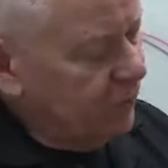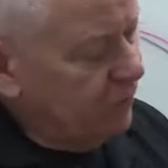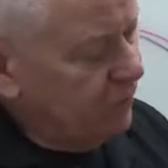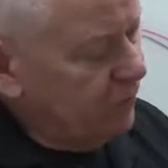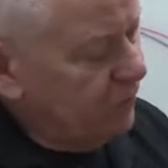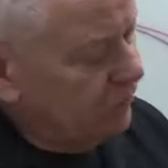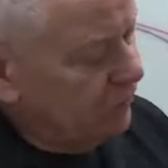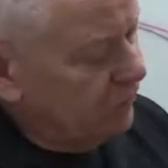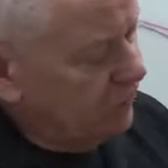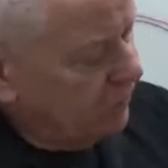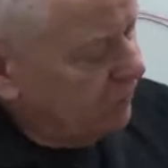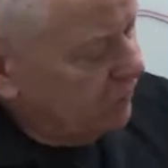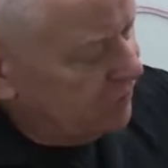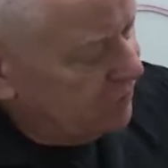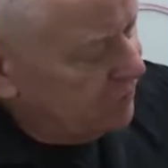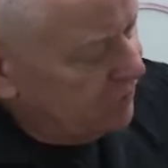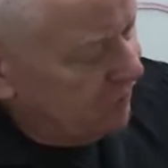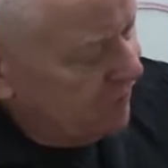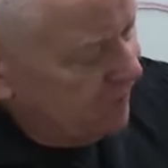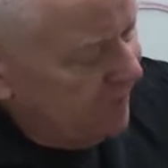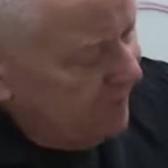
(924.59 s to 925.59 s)
But as you can
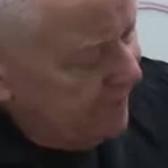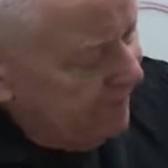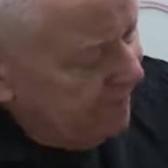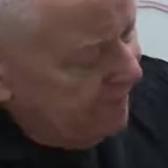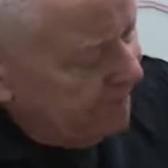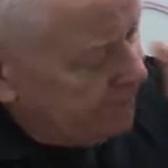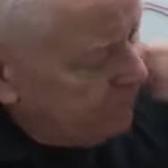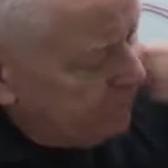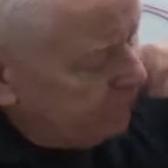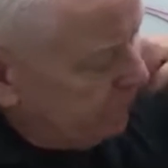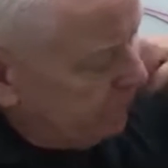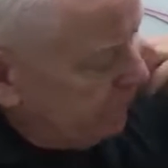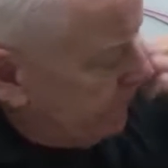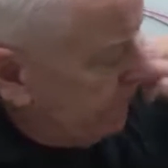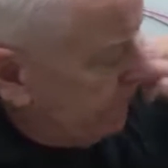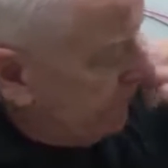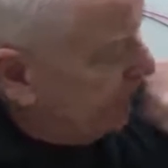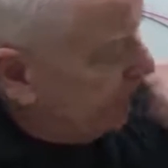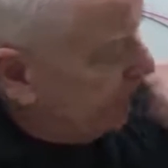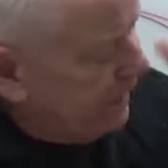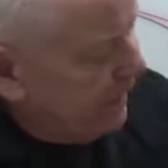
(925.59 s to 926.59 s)
see,
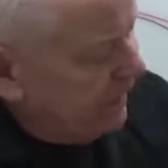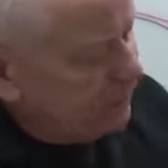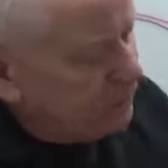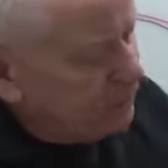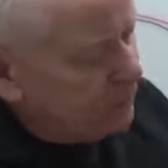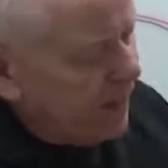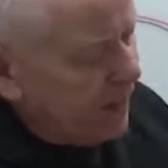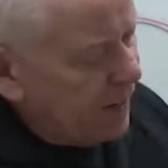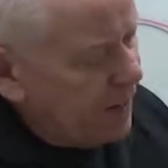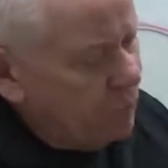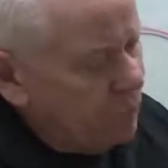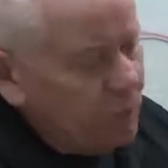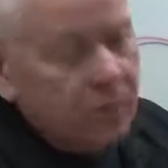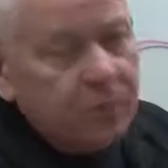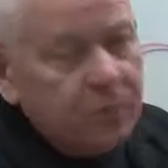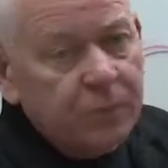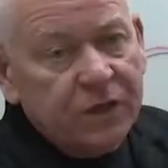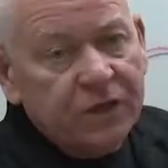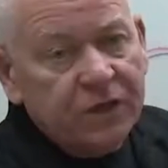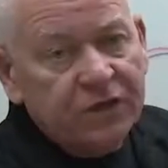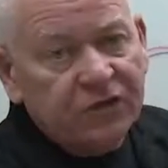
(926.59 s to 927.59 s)
it has power,
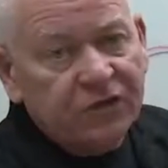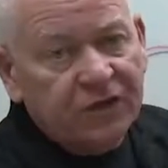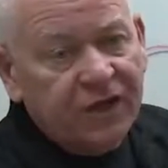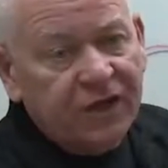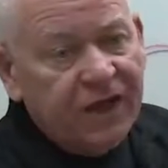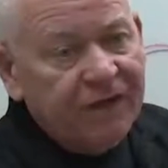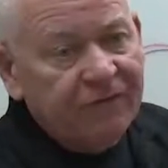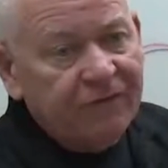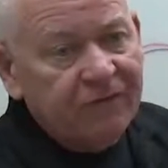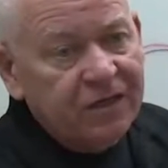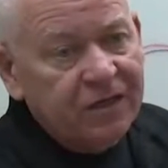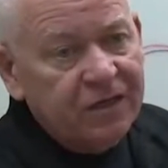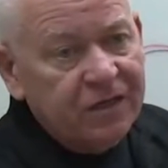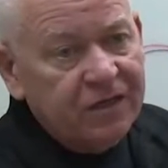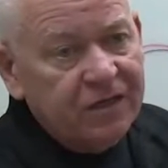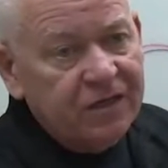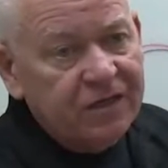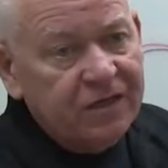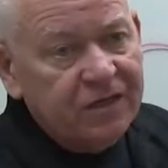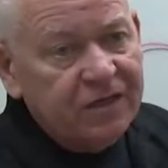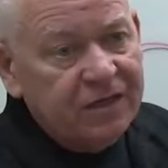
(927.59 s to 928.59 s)
but it doesn't have any
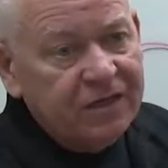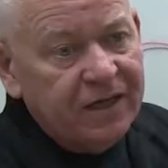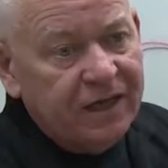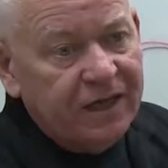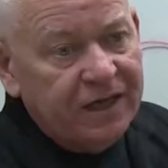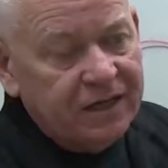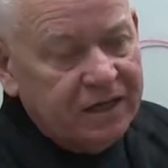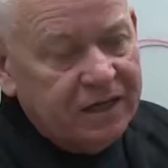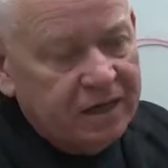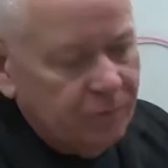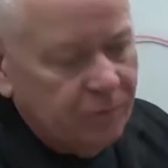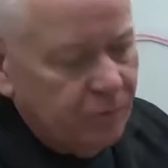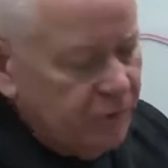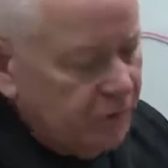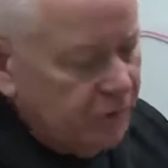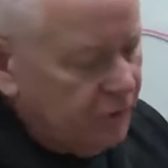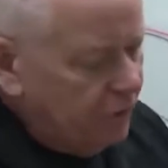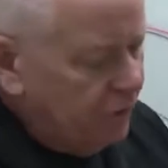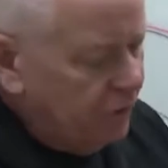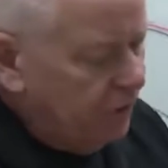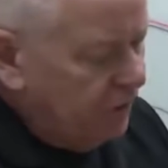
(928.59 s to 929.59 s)
data
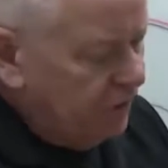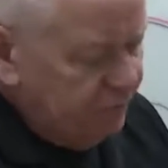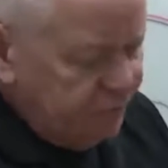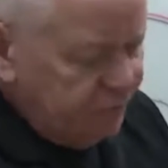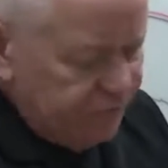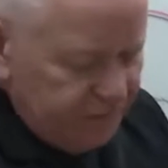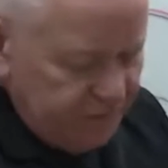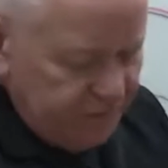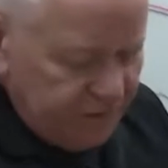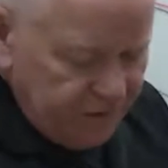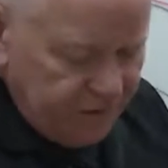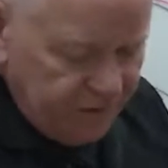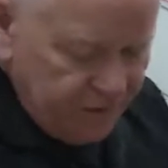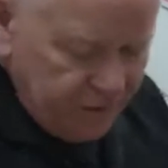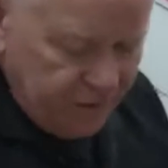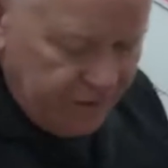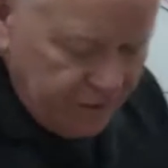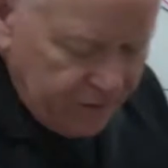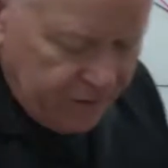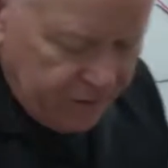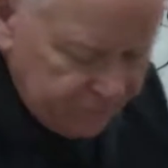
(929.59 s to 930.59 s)
because
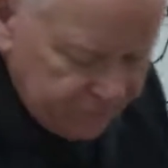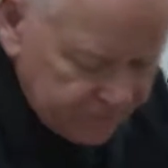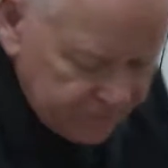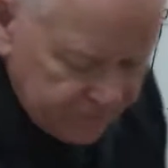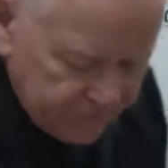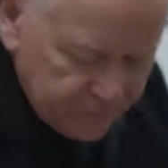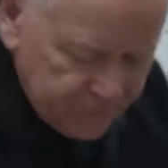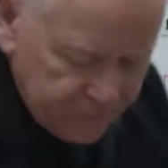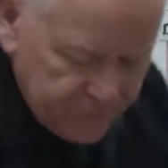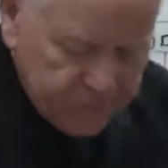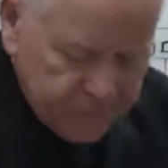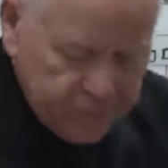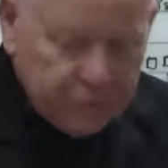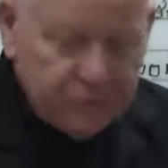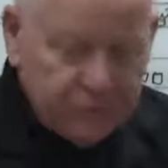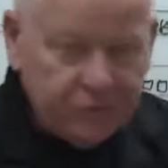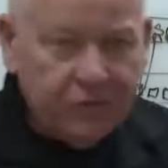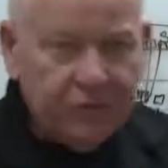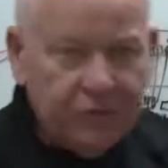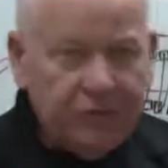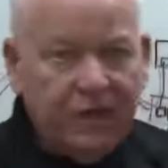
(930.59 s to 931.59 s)

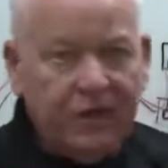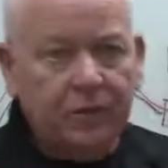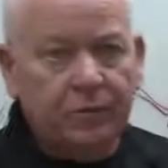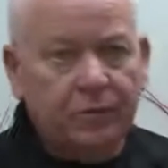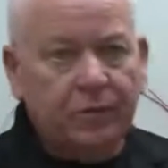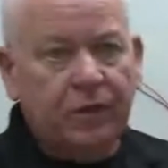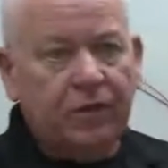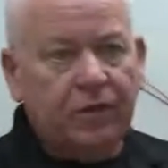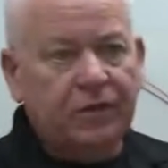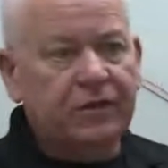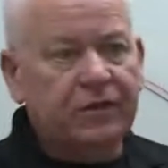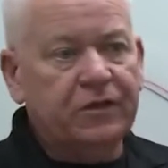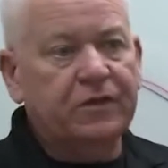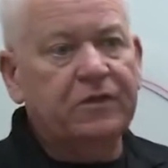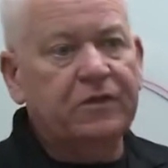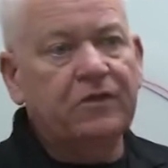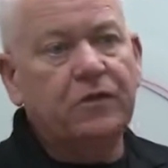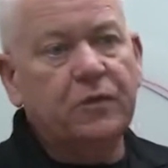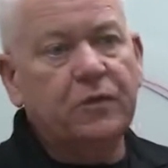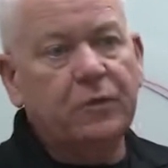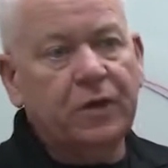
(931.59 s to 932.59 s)
there's no data plugged
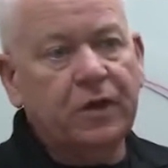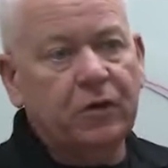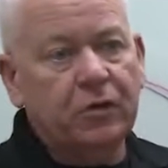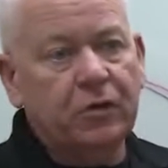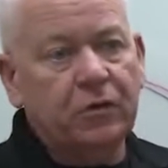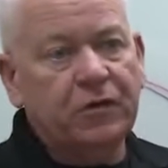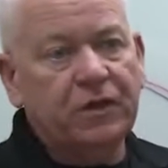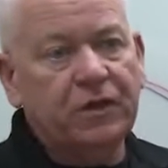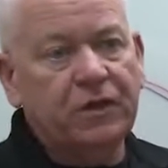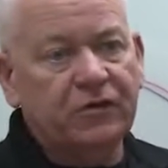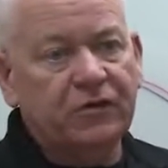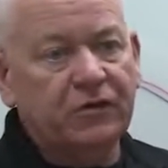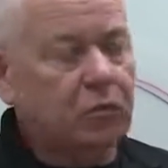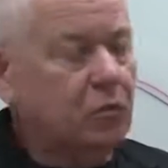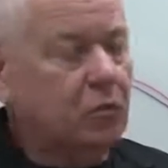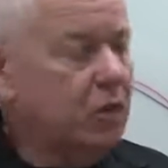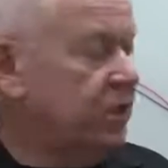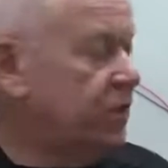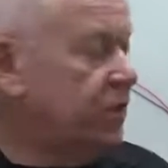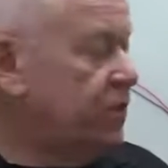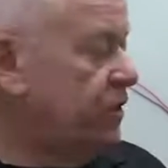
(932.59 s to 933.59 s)
into the PoE
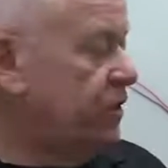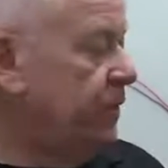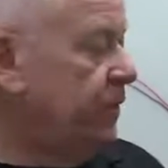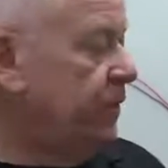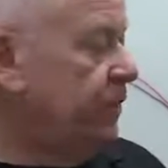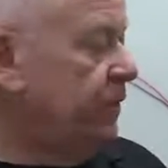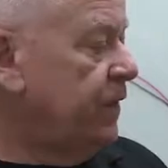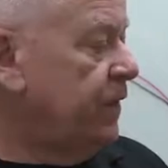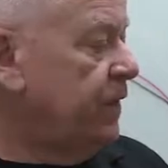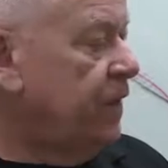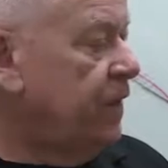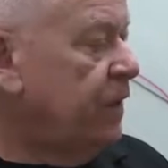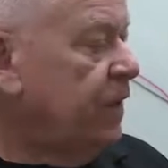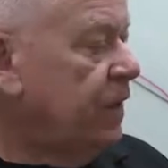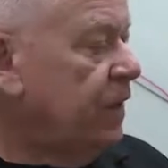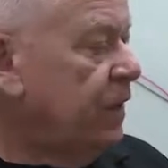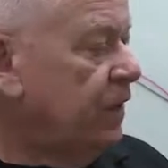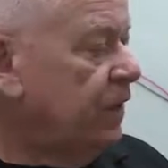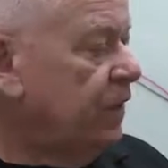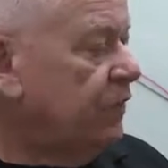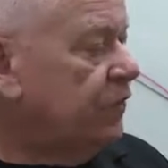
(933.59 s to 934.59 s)
switch.
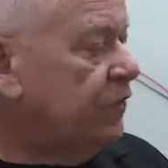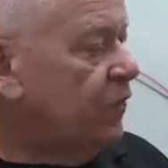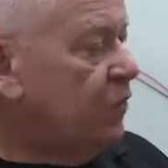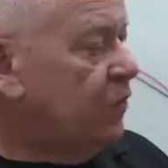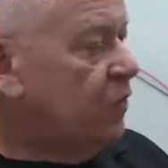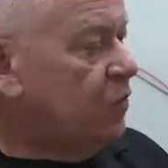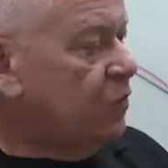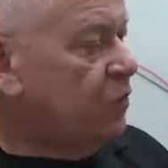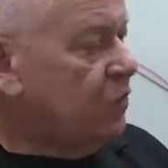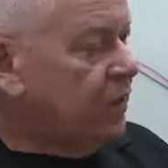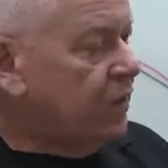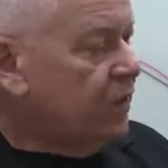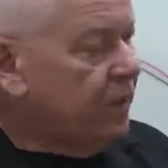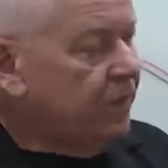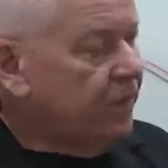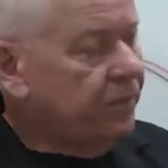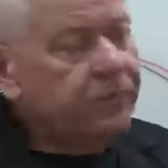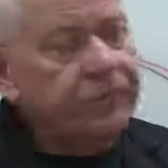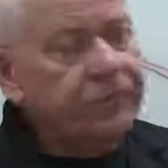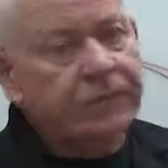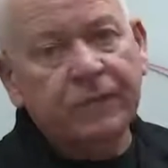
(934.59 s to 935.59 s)
And so,
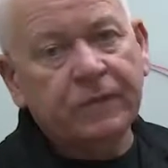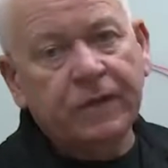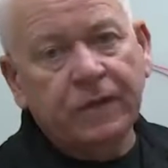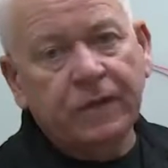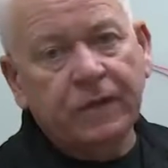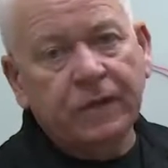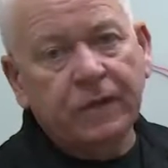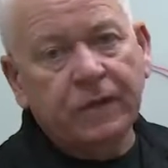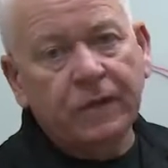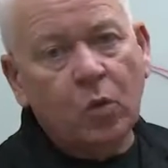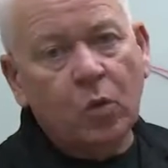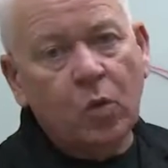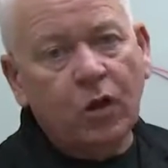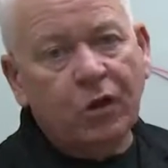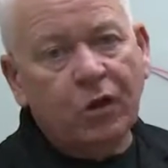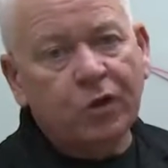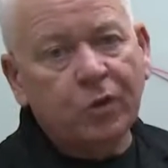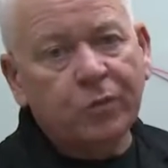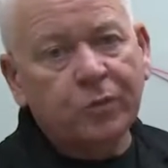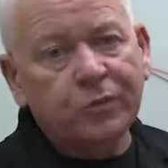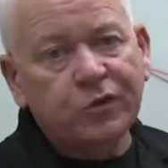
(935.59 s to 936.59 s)
you know,
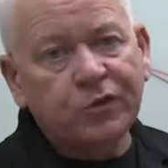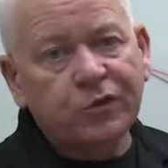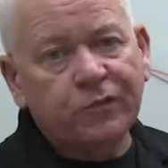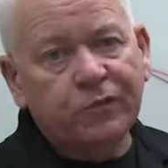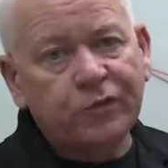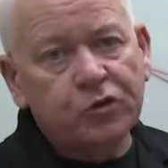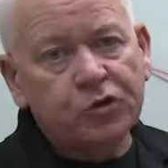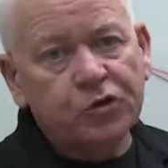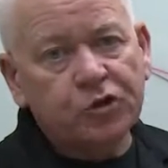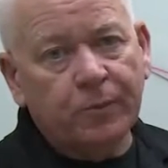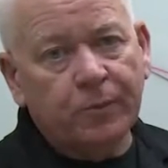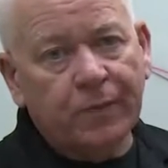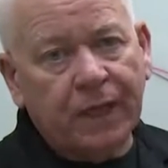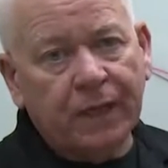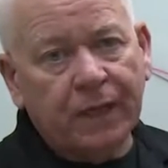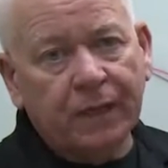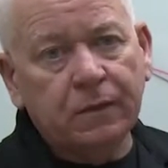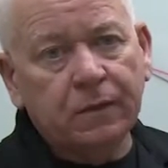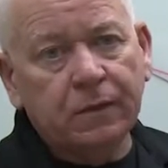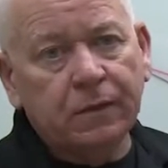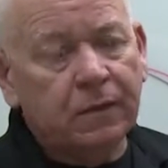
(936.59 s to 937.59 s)
welcome to the future,
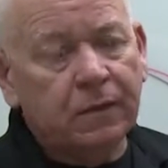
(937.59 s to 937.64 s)
man.